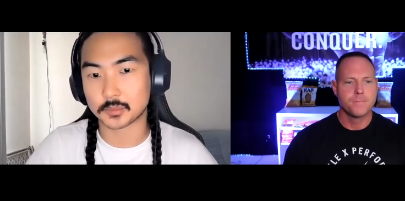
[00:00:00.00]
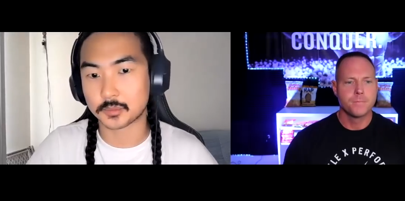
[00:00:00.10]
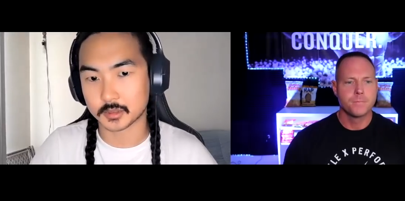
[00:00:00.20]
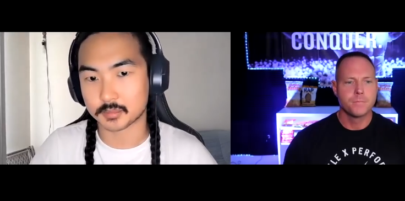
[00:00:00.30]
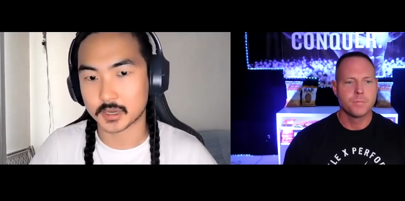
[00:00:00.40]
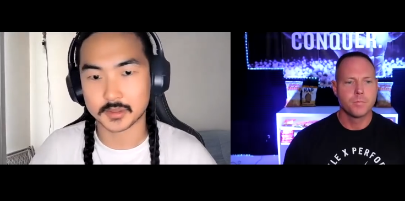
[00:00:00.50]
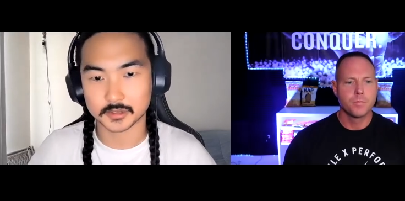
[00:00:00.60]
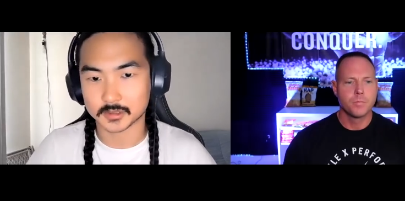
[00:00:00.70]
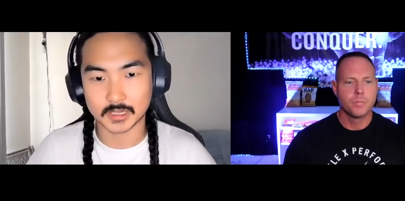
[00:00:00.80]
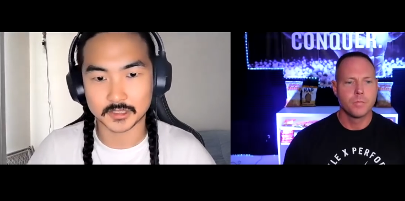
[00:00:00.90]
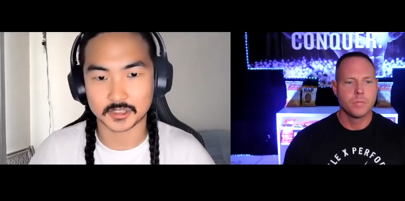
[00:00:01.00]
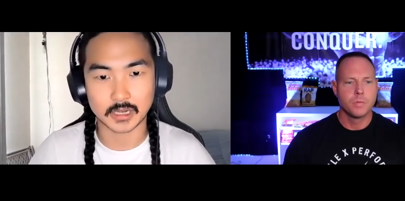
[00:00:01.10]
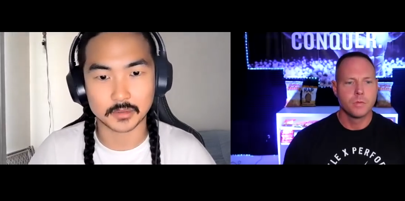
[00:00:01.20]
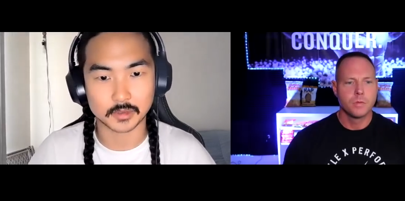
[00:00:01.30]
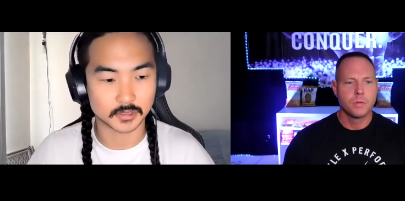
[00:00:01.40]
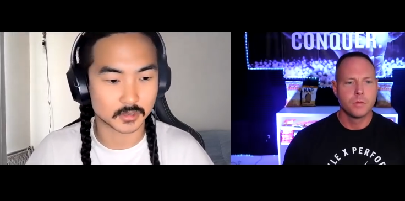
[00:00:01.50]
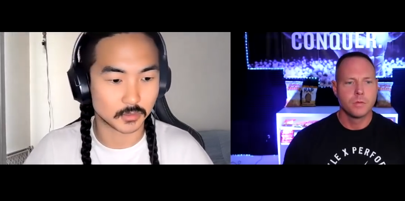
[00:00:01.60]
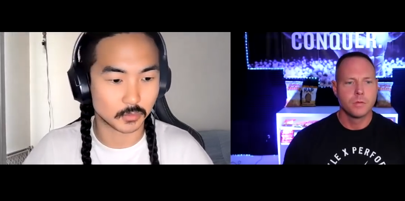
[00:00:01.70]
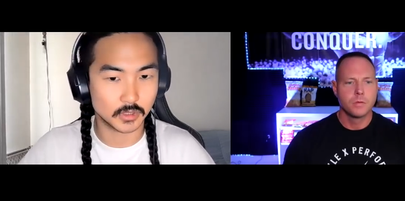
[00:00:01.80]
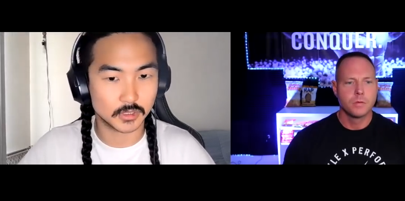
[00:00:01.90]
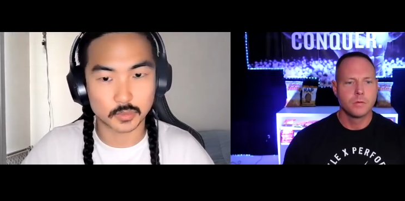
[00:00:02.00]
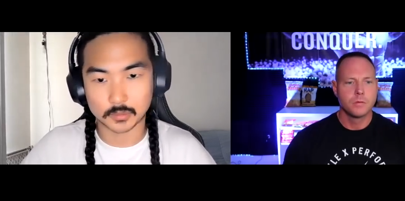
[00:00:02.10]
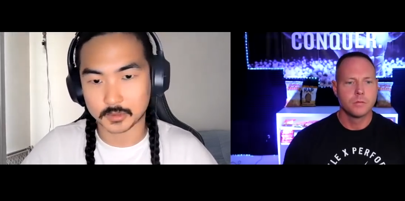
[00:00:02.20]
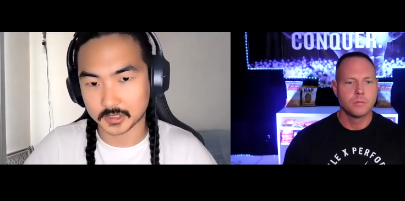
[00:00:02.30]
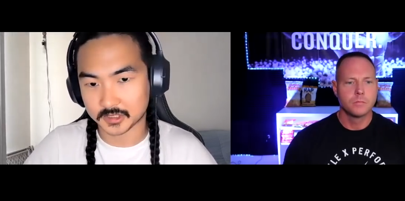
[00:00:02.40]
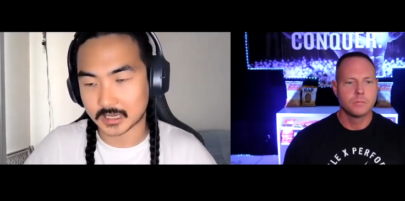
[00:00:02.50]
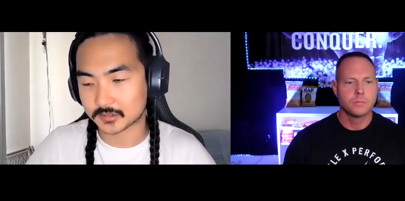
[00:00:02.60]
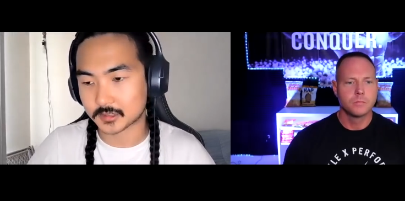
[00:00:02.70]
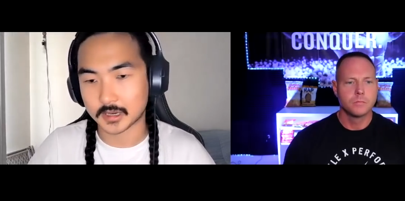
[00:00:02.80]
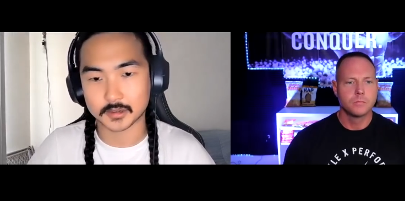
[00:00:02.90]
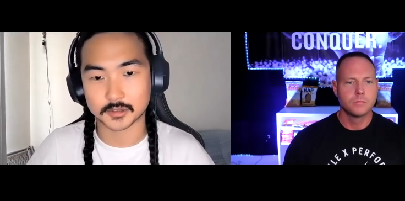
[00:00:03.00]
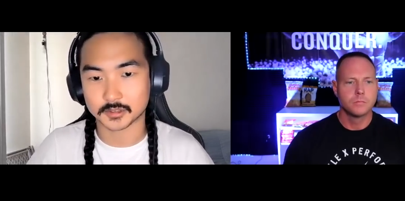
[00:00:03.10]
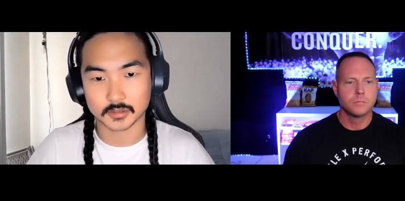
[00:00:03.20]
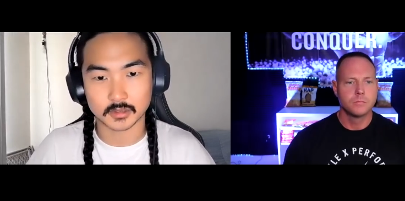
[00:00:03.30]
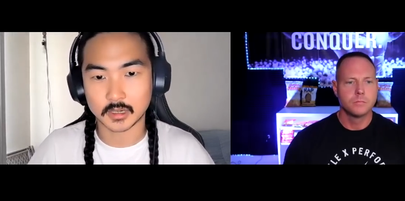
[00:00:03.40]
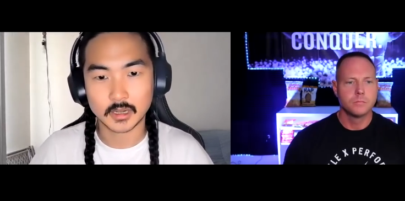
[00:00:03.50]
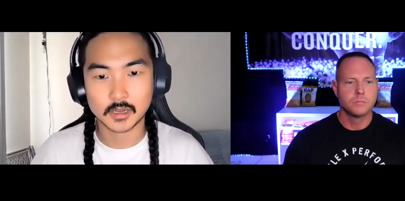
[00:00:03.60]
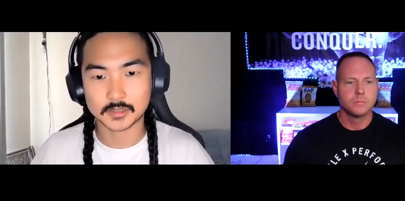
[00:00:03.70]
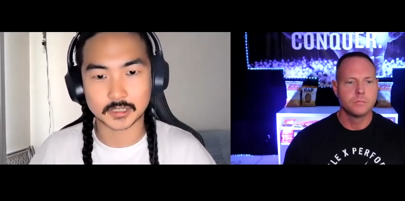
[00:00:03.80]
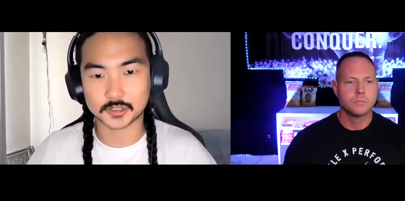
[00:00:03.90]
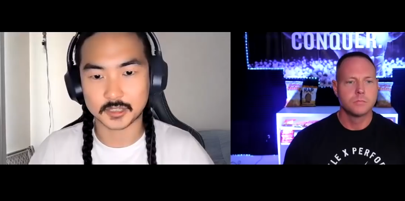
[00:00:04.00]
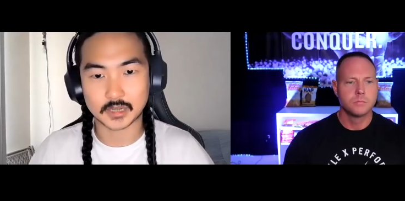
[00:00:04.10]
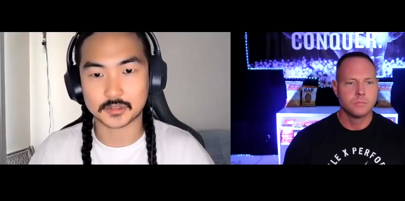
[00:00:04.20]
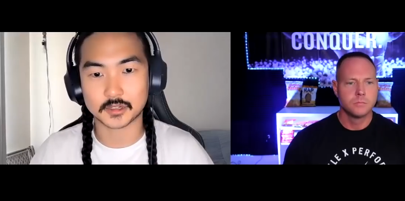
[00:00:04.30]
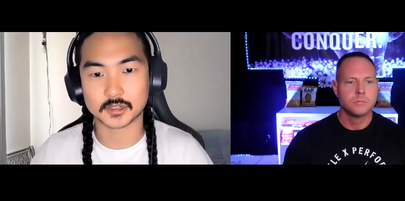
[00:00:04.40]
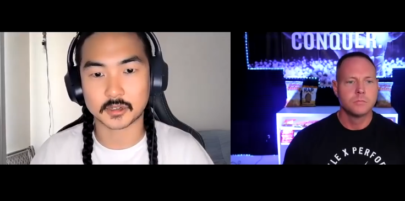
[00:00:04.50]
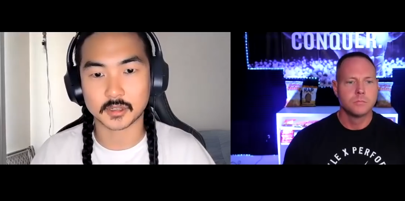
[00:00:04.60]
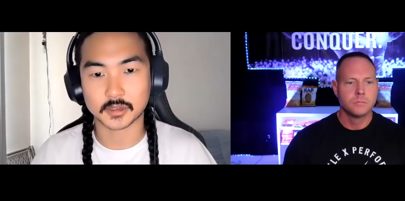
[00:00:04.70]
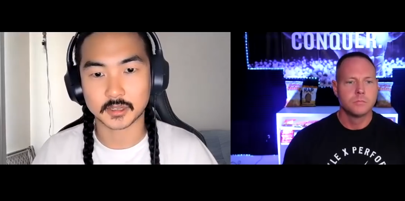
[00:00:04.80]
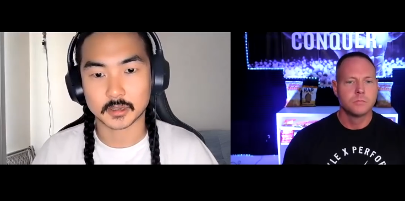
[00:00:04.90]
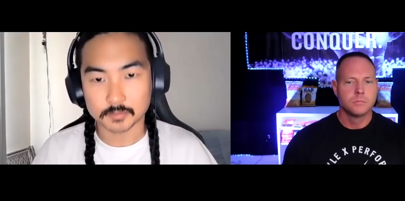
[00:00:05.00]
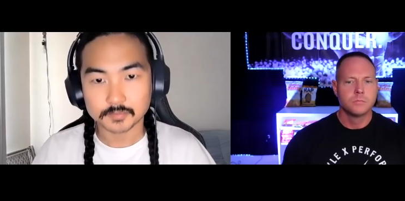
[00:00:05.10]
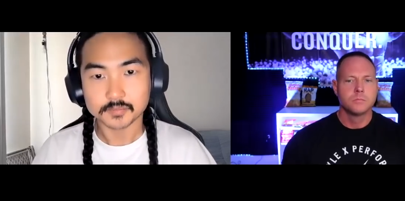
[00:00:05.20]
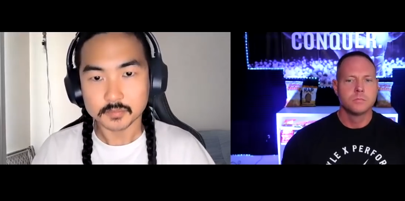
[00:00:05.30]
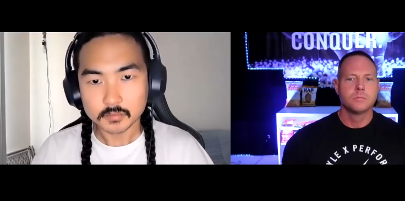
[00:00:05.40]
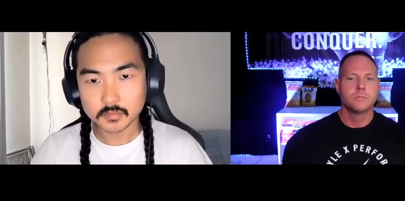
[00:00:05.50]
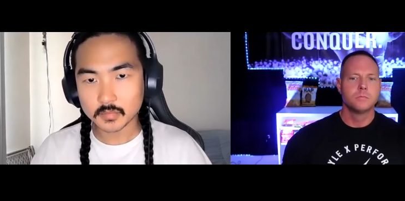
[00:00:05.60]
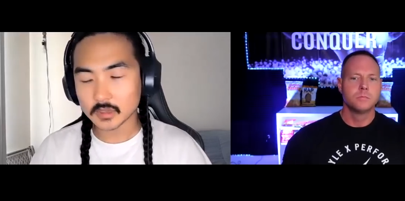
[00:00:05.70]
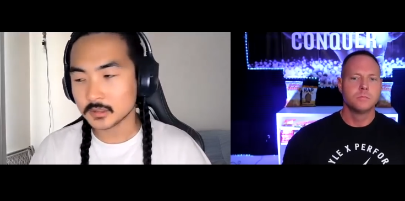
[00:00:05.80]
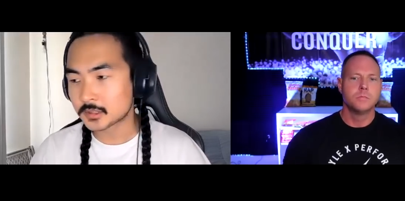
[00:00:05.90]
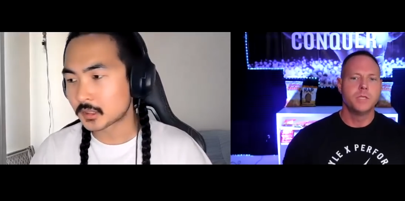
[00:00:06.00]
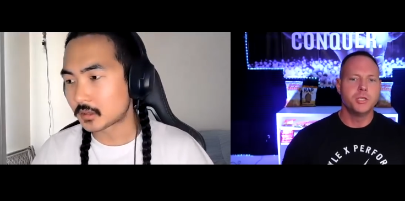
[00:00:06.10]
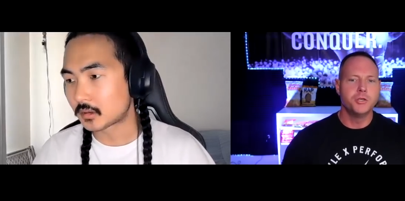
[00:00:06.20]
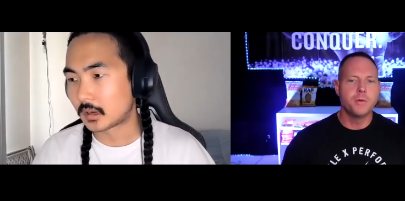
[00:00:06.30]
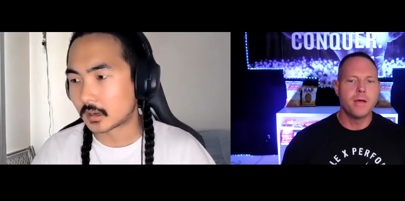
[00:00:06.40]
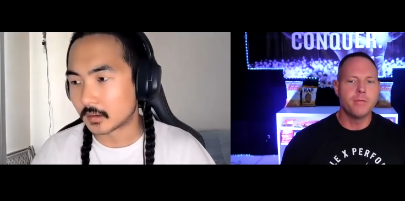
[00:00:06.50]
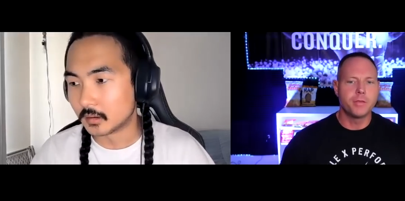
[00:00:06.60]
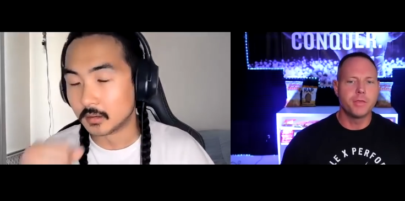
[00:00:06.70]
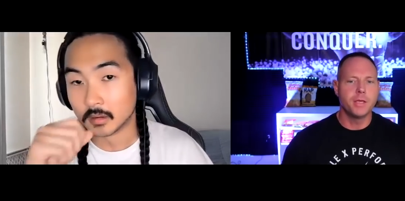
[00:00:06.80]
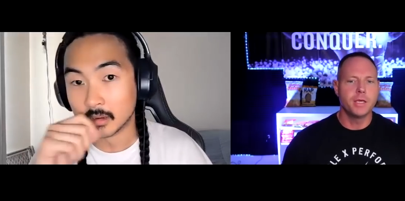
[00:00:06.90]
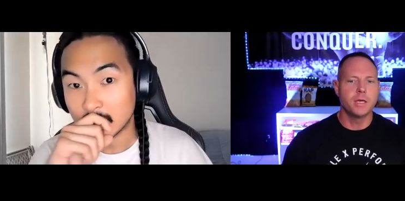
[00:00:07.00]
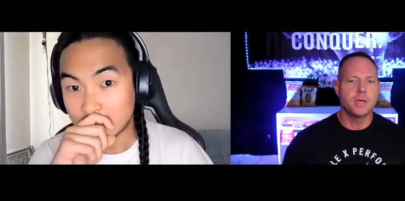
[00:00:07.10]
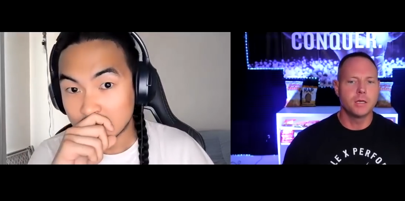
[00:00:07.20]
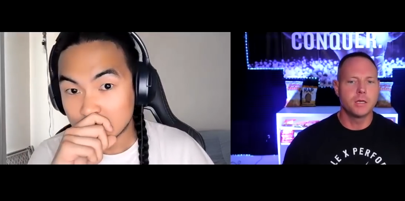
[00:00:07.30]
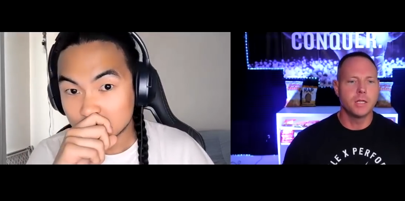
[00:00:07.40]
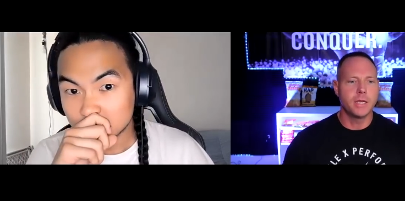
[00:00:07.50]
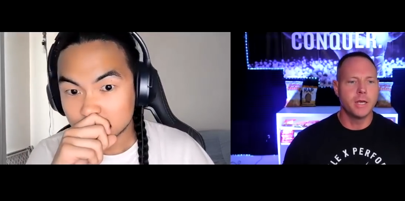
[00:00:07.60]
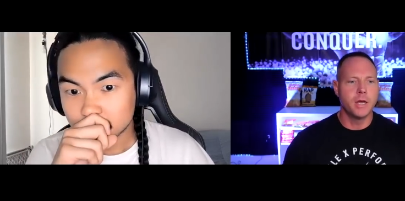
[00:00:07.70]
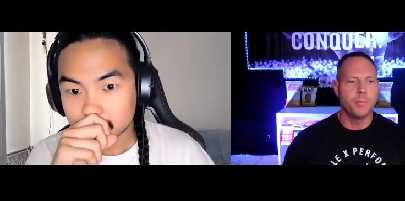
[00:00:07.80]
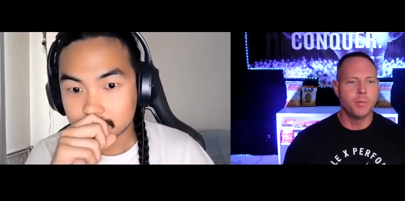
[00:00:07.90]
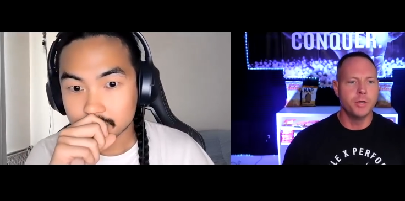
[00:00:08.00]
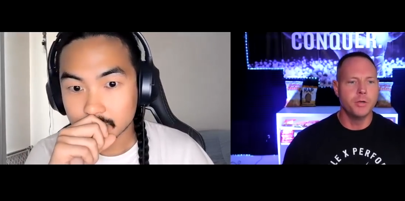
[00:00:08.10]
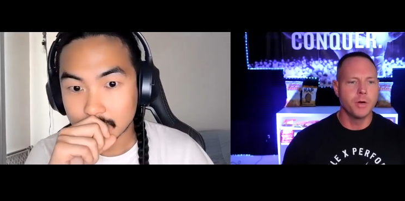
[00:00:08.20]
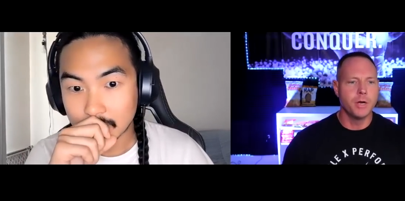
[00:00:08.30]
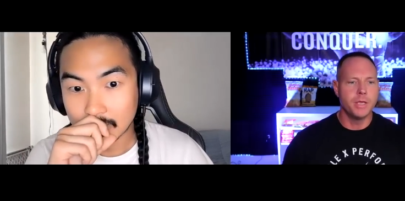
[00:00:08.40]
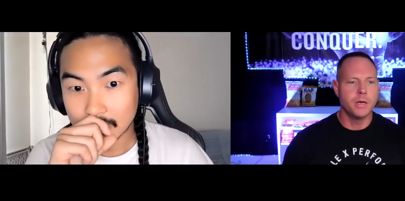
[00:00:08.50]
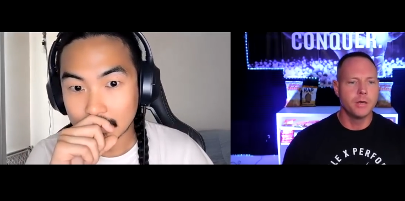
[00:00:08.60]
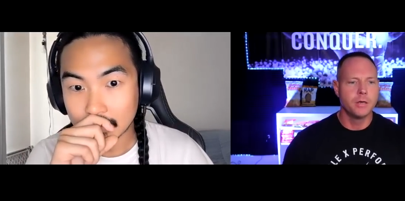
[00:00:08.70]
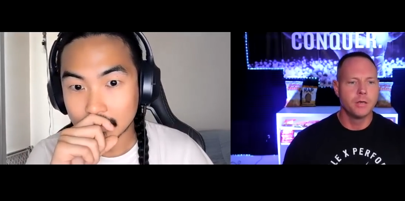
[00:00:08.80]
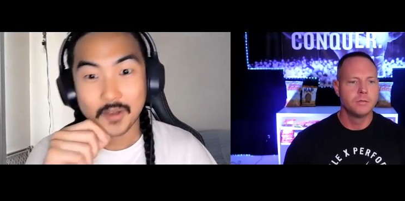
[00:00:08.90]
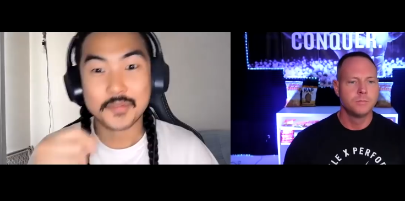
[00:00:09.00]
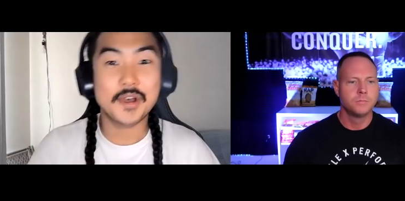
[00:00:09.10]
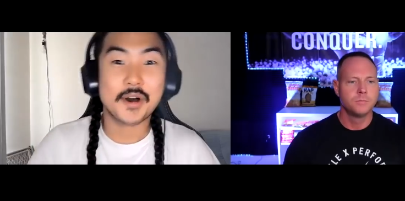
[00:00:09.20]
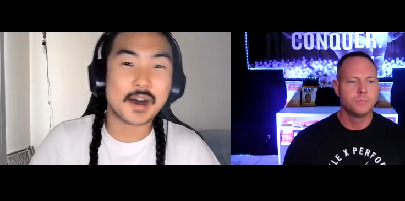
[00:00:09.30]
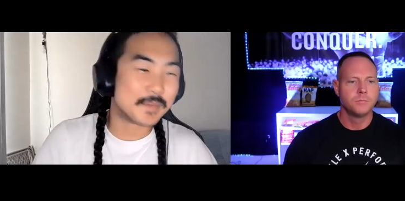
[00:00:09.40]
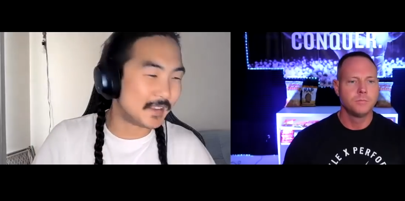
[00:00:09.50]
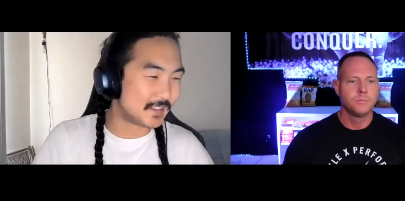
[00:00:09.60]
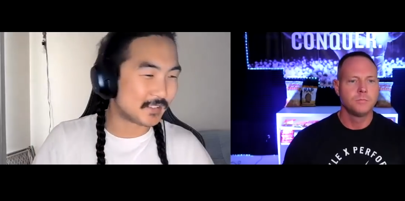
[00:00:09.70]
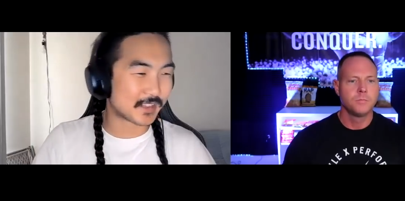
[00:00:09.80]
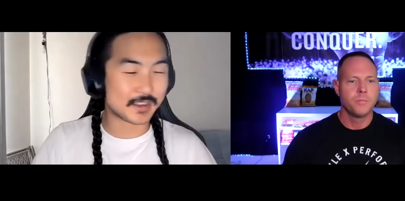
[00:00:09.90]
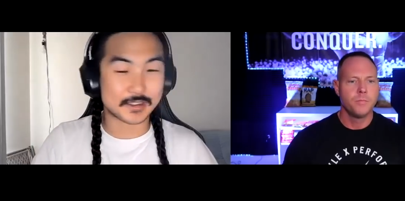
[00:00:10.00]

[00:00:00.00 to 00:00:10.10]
Speaker 1: with the brothers, and that's just how it is. The Woods run with the South Siders, and that's just how things are clicked up.
Speaker 2: So, did you uh, ever think uh, clicking up
Speaker 1: when
Speaker 2: you were in there?
Speaker 1: No, I mean like